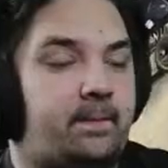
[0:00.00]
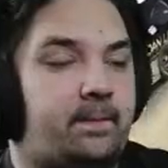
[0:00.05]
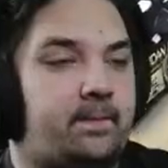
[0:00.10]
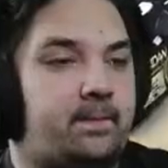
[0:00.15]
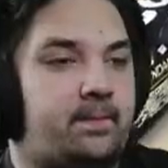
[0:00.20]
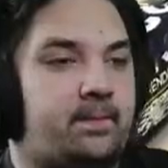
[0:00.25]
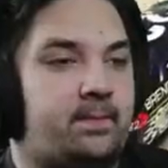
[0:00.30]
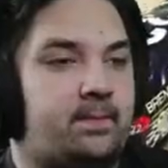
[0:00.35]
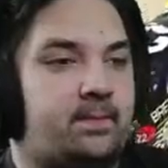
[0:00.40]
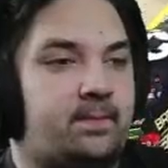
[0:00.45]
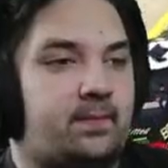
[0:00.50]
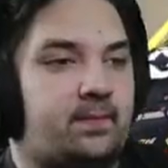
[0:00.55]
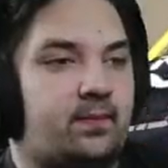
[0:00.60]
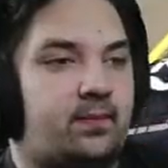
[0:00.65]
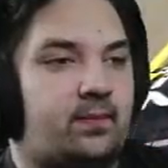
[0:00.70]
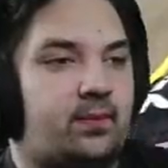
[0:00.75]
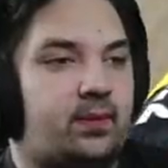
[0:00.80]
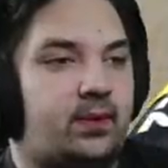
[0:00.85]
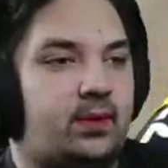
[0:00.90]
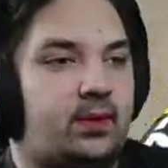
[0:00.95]
Mmm.
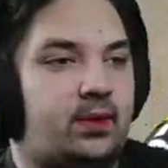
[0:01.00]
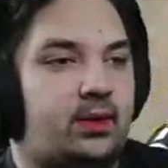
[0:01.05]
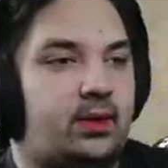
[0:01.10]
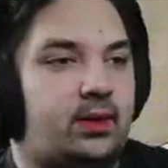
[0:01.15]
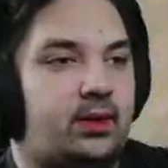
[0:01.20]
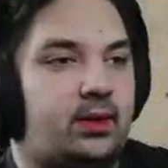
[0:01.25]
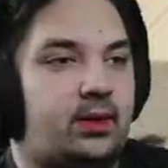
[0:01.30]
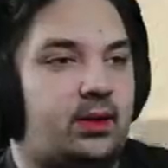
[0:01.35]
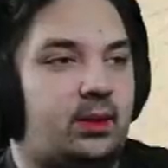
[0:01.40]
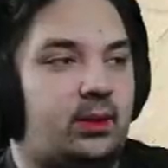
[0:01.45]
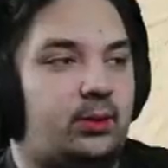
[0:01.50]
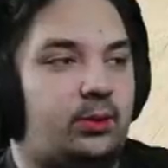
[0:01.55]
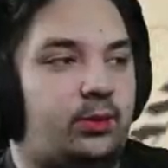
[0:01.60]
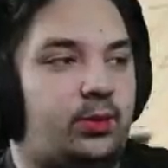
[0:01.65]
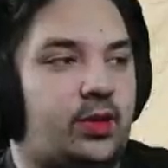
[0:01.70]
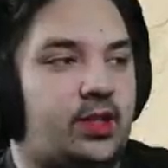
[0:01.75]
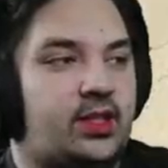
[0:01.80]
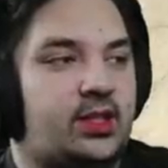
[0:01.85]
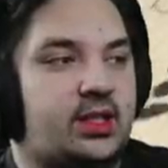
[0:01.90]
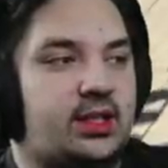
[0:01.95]

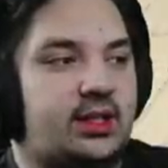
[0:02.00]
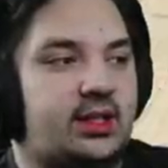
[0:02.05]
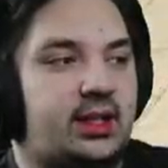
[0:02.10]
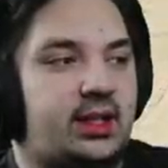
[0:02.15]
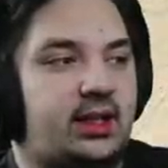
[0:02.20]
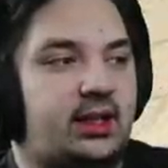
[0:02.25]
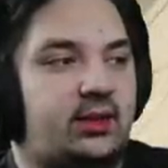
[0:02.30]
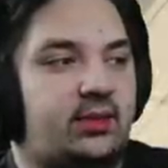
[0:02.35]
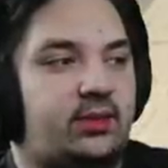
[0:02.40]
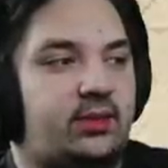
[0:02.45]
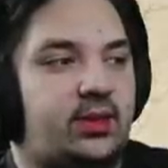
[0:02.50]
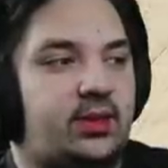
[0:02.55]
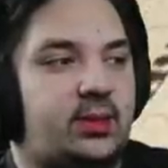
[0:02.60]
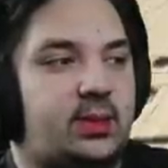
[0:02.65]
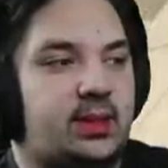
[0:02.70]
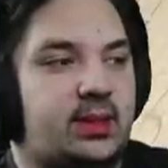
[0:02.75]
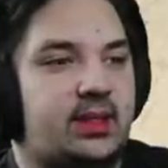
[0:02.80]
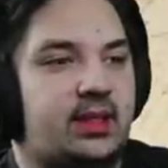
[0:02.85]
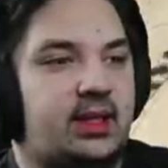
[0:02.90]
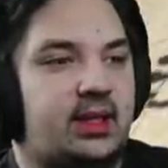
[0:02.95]
Frisch is digging. Frisch
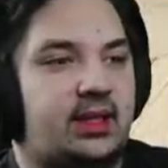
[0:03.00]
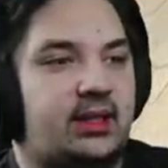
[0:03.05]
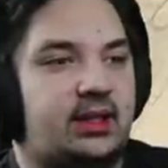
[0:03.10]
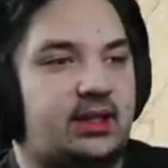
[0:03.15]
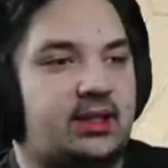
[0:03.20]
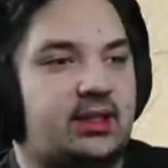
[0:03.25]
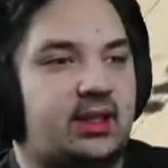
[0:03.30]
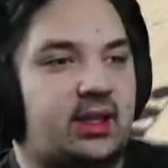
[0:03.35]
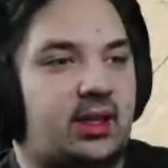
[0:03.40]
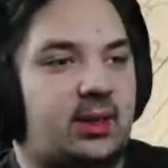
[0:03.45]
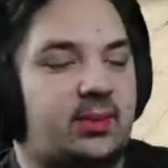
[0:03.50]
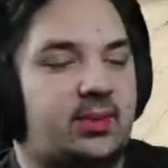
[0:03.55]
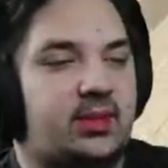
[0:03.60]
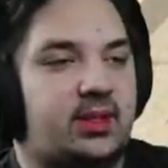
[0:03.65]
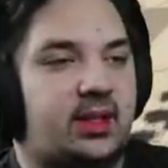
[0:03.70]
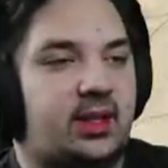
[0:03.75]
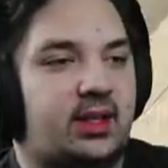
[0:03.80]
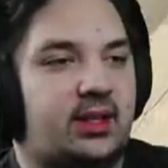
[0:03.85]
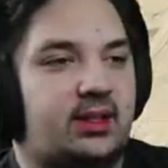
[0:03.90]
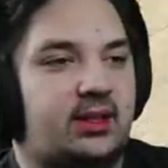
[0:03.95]
was digging this top
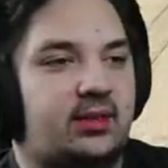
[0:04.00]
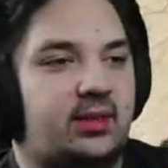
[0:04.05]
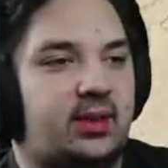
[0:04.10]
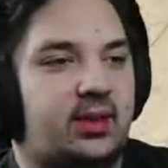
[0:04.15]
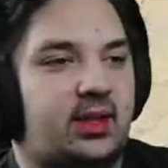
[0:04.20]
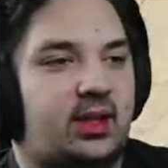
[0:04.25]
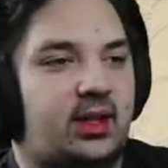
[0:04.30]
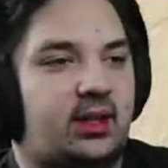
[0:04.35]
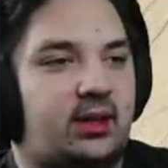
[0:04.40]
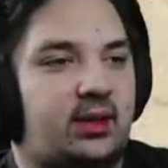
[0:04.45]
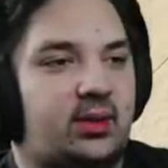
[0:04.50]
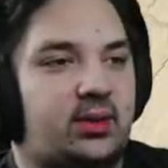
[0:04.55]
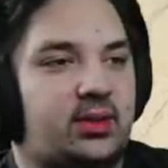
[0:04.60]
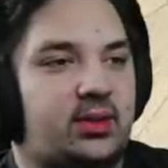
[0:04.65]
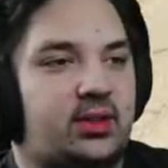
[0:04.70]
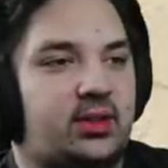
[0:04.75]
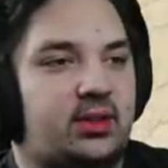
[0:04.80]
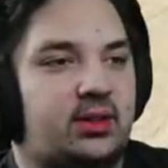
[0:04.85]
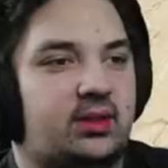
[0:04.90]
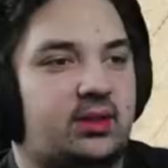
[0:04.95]
side. Kyle goes
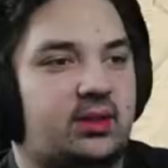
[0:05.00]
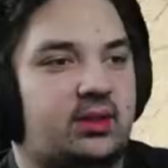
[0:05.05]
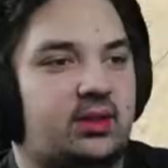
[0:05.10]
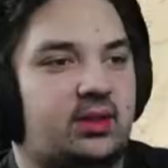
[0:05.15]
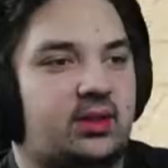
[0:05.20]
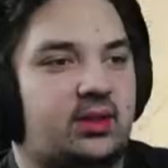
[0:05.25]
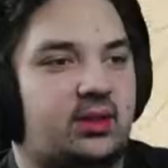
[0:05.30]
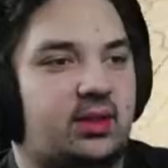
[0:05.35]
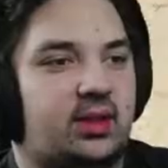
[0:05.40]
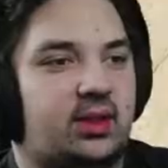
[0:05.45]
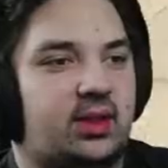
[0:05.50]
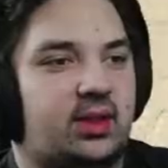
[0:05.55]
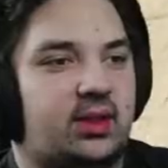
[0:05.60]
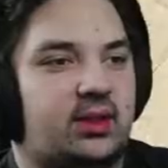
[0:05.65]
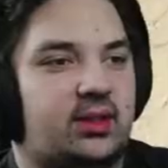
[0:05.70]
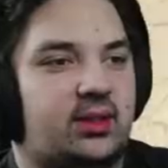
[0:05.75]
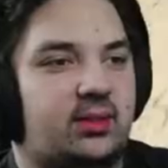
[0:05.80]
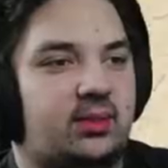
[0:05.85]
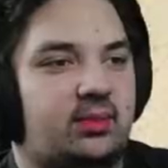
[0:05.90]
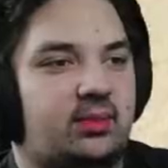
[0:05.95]
to, to try and get
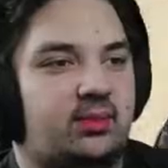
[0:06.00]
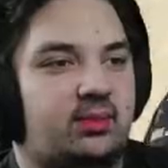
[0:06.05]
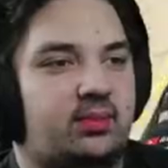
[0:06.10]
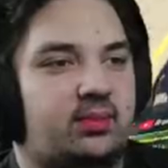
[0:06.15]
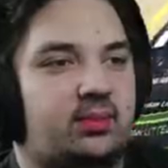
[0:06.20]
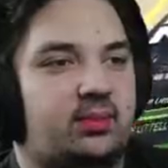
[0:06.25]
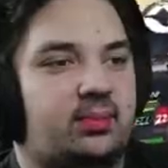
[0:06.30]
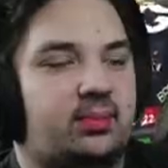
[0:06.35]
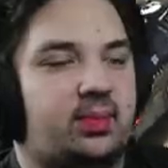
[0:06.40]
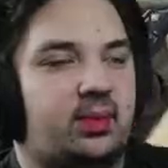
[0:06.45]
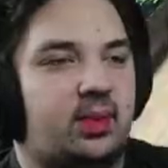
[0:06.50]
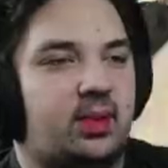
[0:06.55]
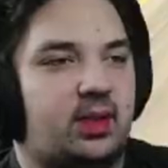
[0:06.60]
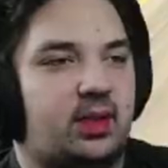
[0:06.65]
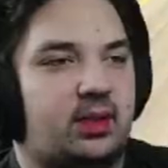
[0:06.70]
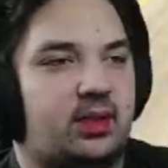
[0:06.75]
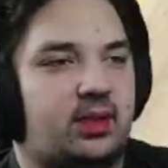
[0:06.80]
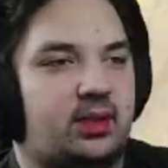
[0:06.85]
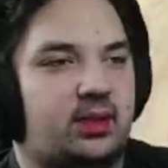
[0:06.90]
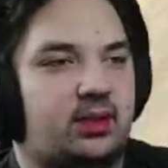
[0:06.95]
some
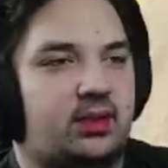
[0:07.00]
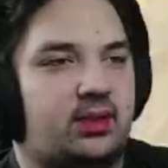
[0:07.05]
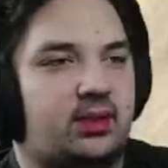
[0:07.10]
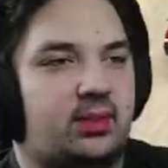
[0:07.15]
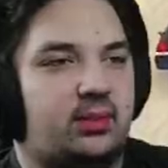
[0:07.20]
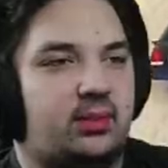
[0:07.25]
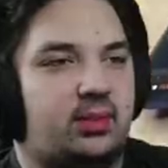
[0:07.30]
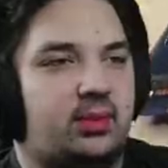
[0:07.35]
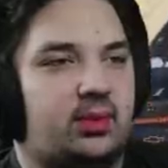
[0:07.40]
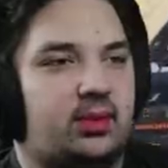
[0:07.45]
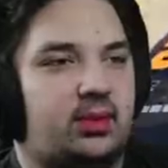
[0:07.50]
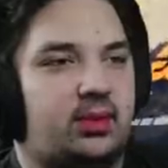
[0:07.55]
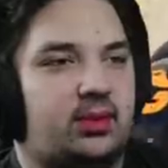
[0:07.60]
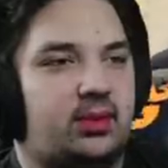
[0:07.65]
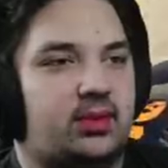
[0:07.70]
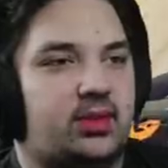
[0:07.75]
blockage or a push or